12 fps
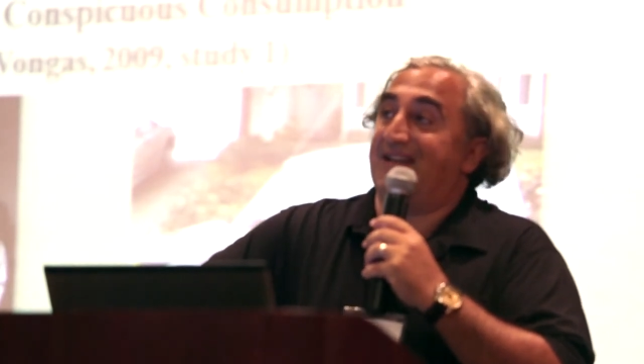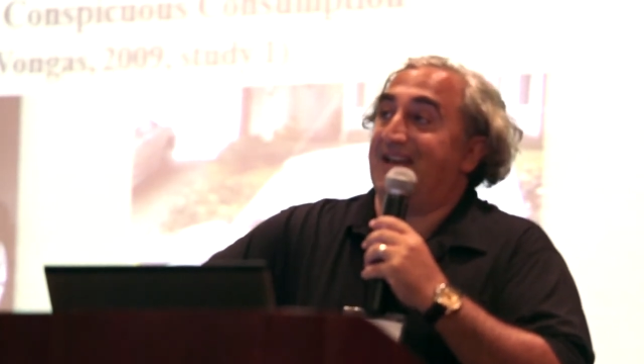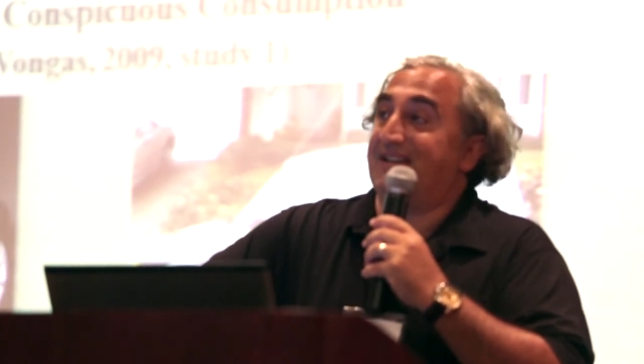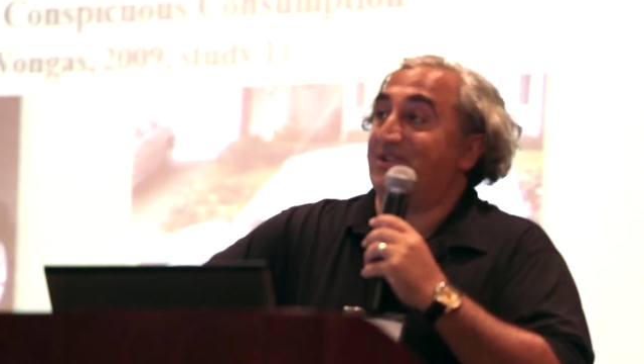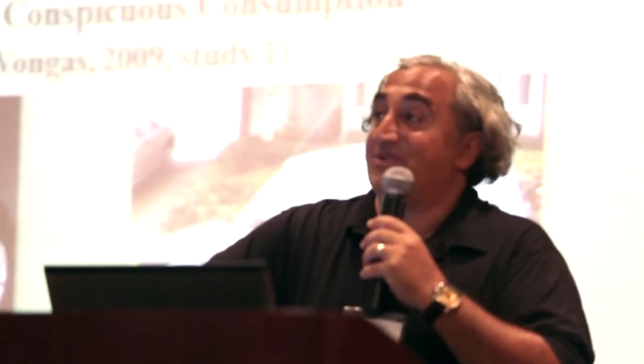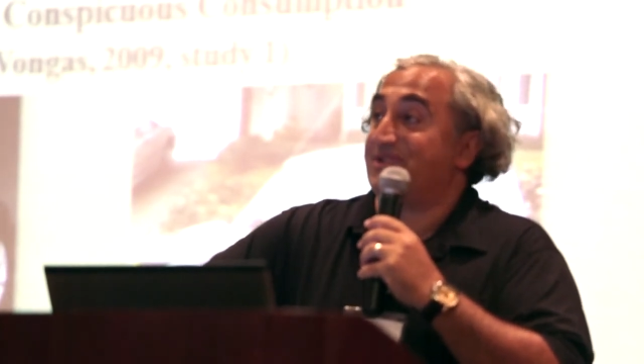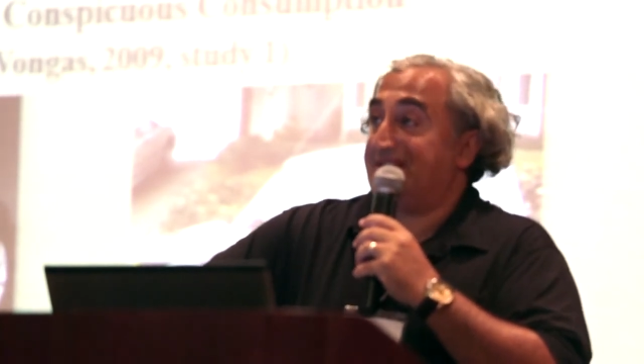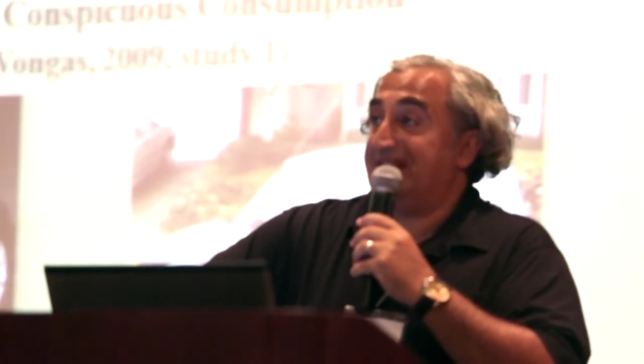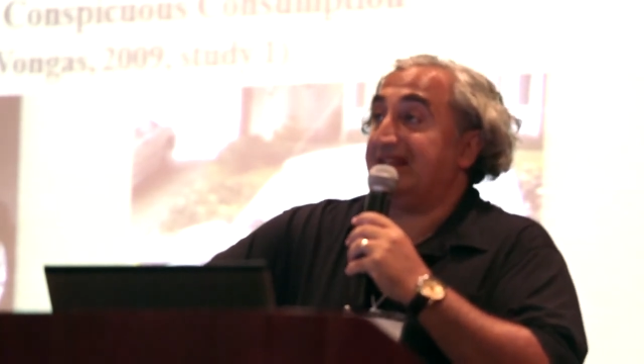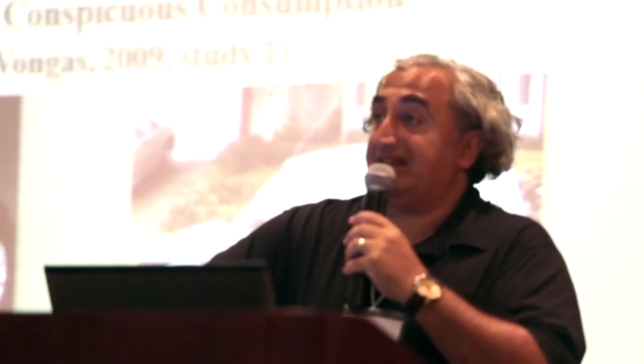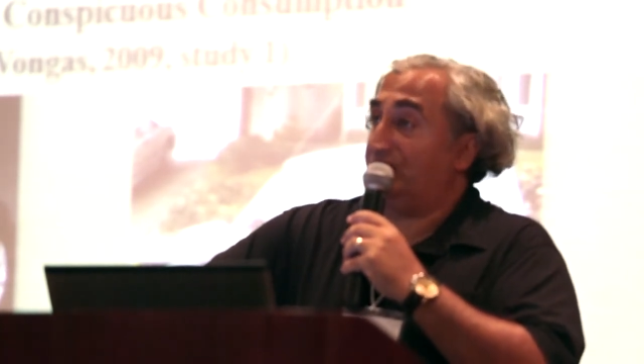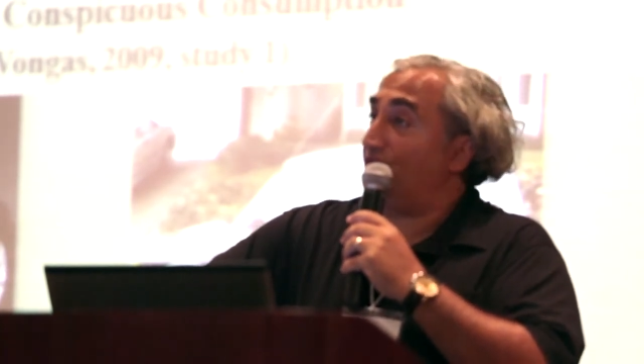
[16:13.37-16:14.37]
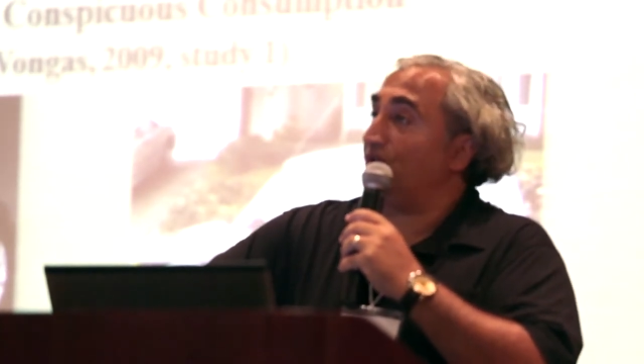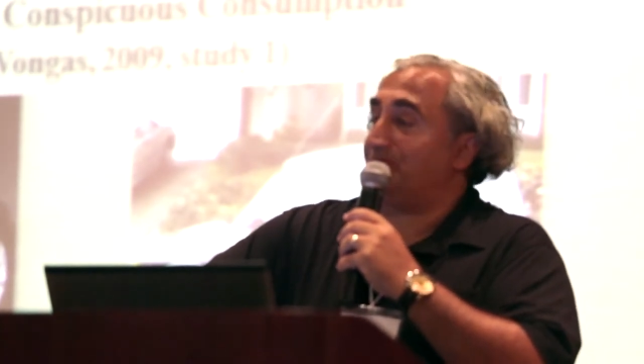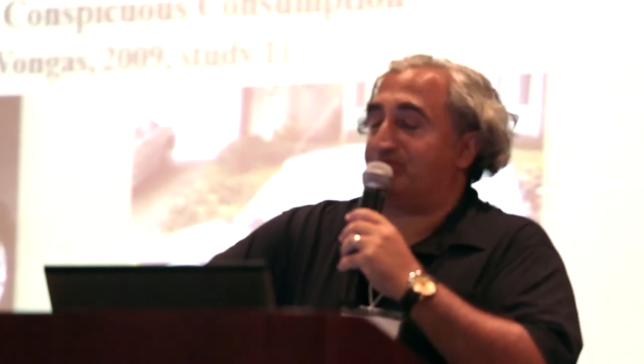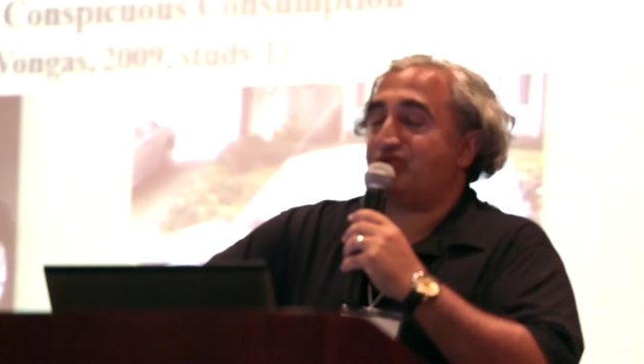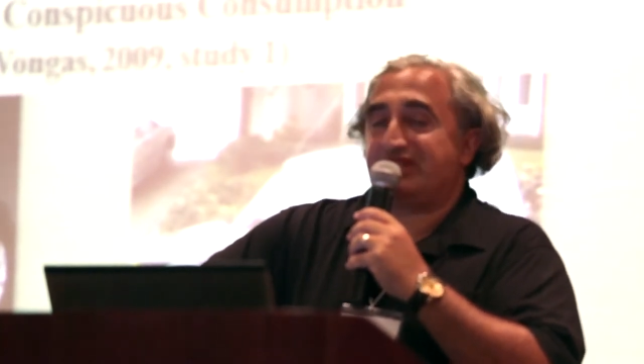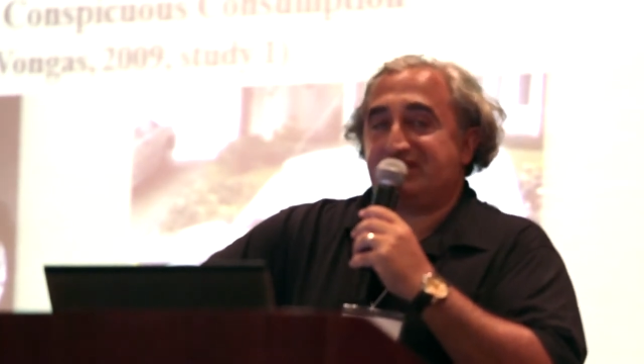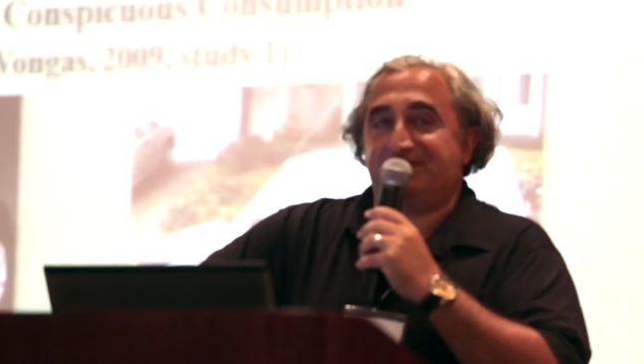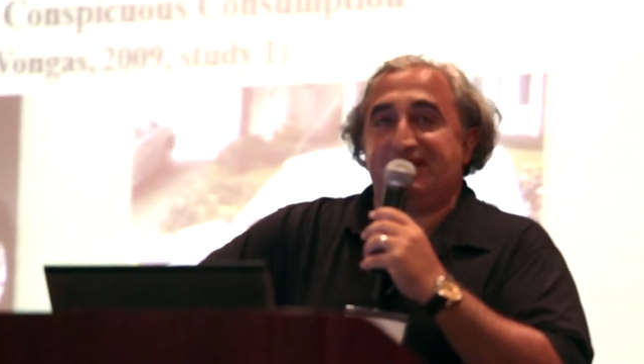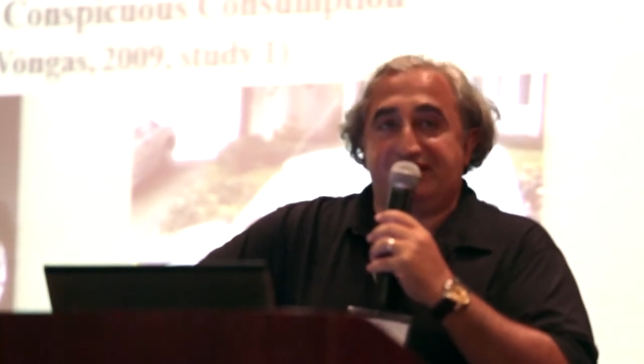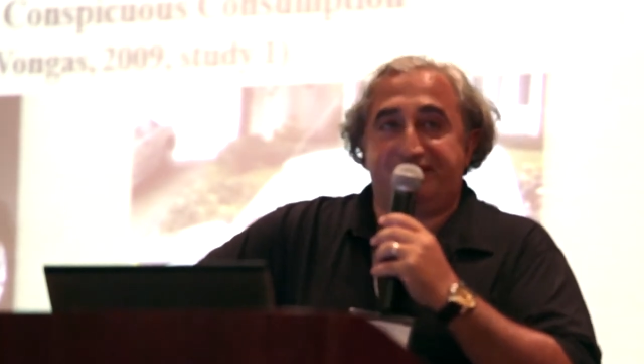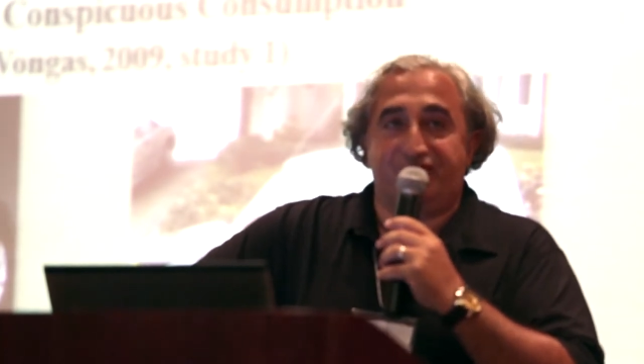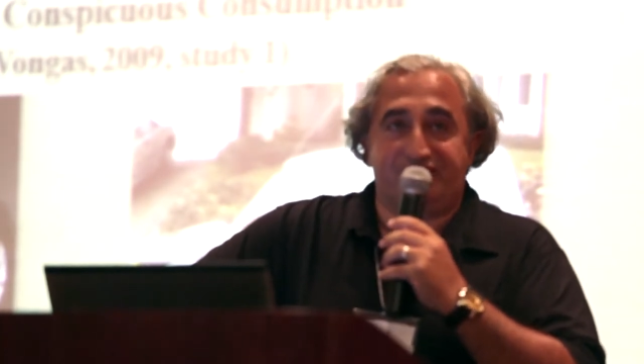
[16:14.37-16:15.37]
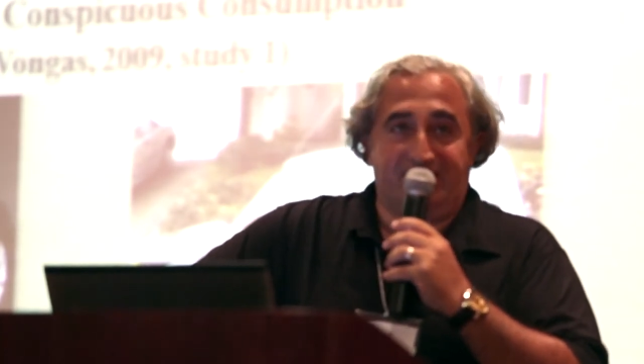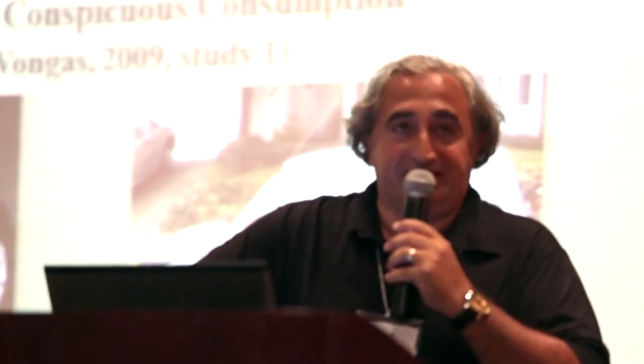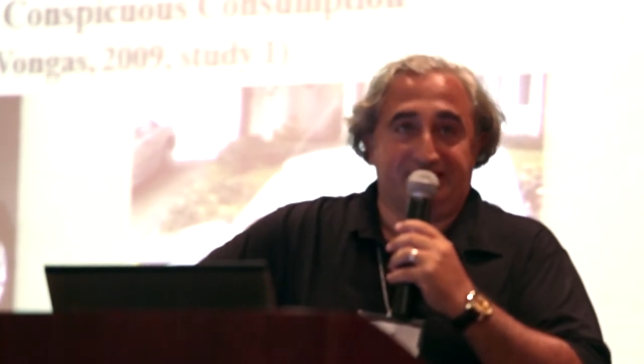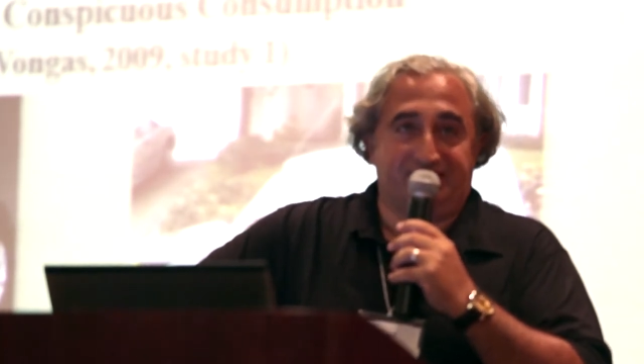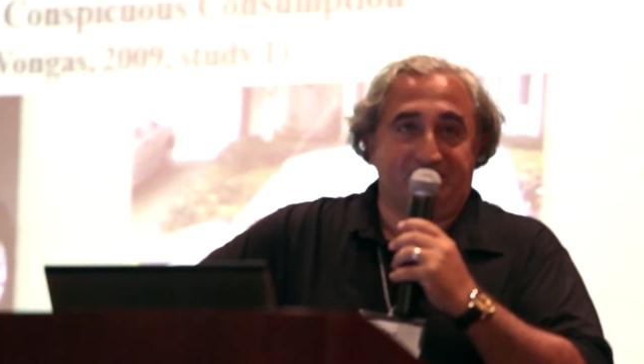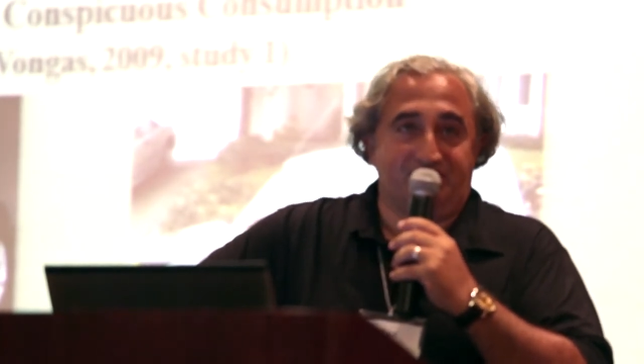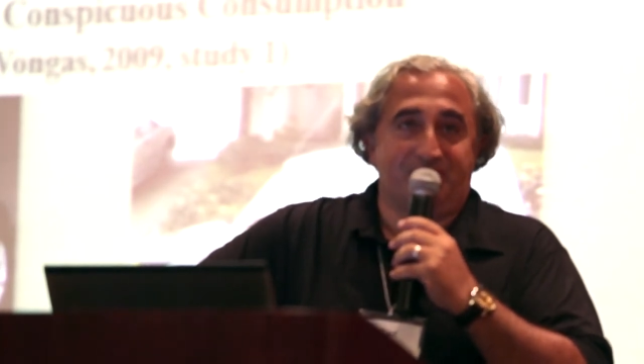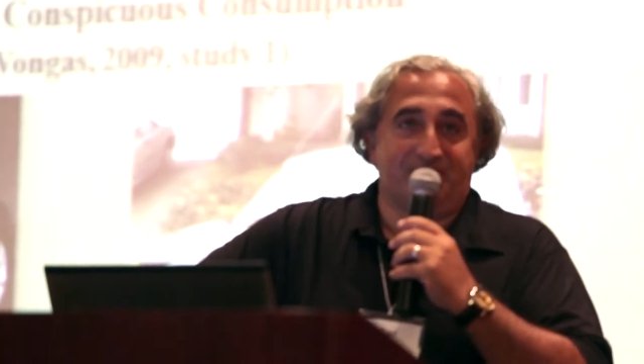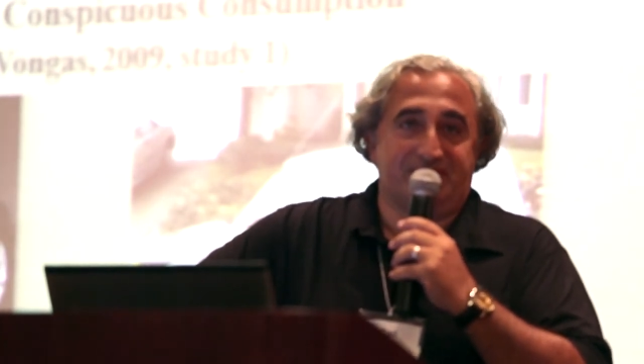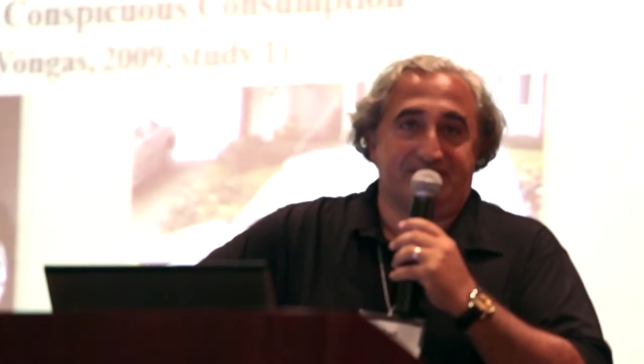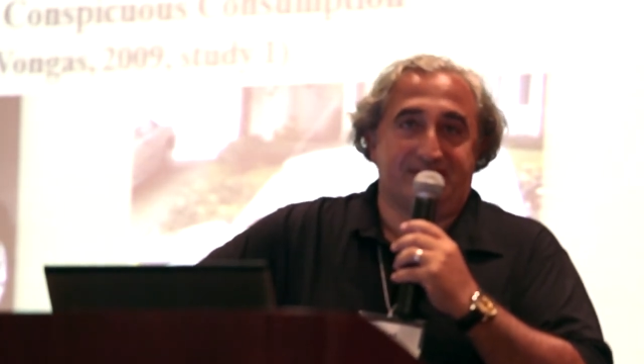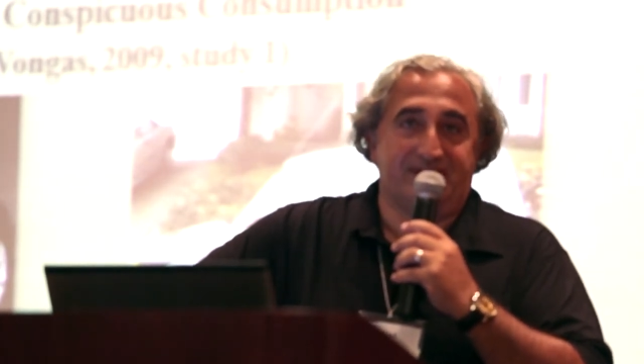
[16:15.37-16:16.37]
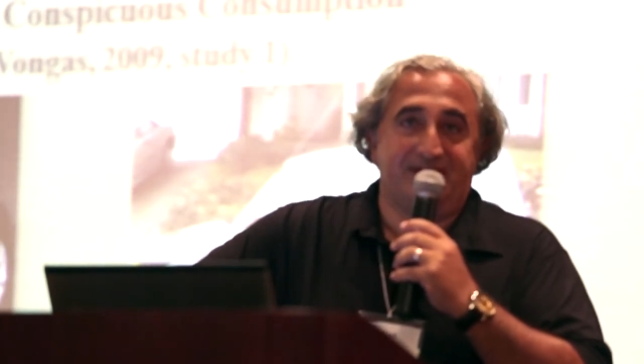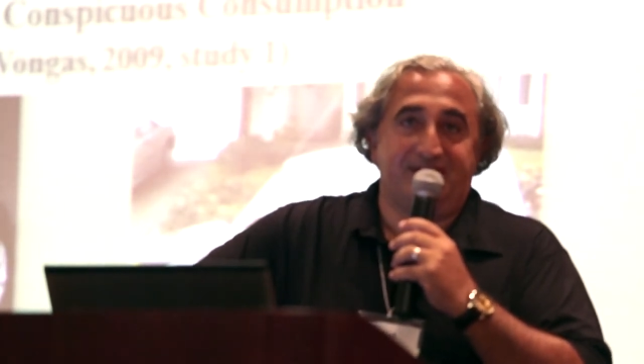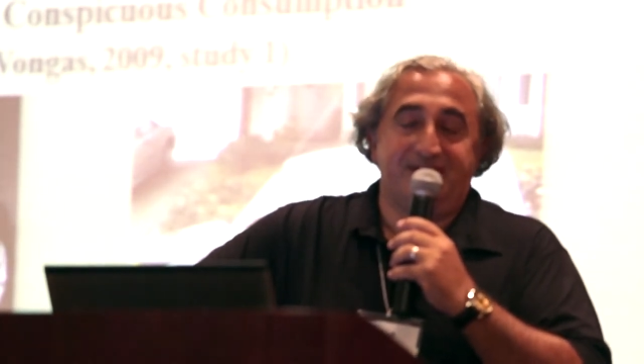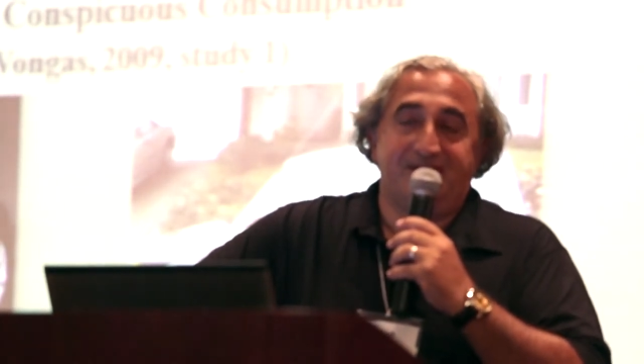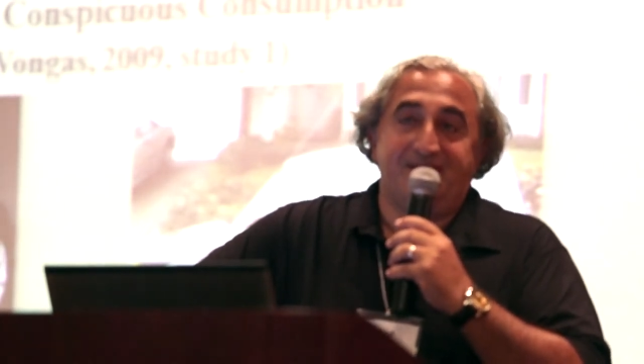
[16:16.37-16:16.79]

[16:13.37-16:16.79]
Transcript: and you're saying, no, no, trust me, it's for scientific purposes.